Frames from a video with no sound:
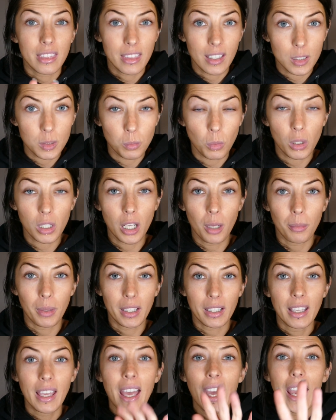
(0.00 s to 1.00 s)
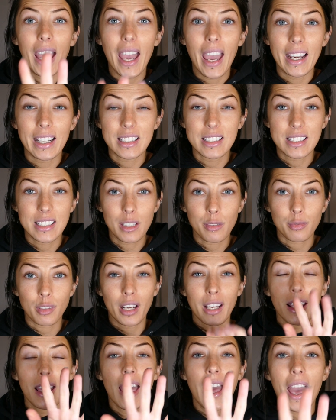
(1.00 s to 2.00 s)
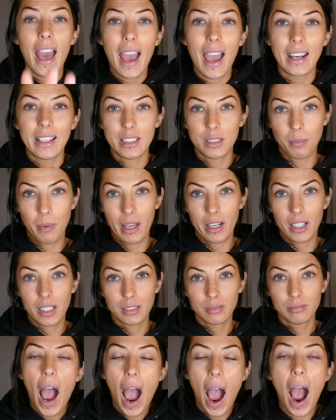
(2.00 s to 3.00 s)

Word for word: There's more coming, and it's different, and it's better.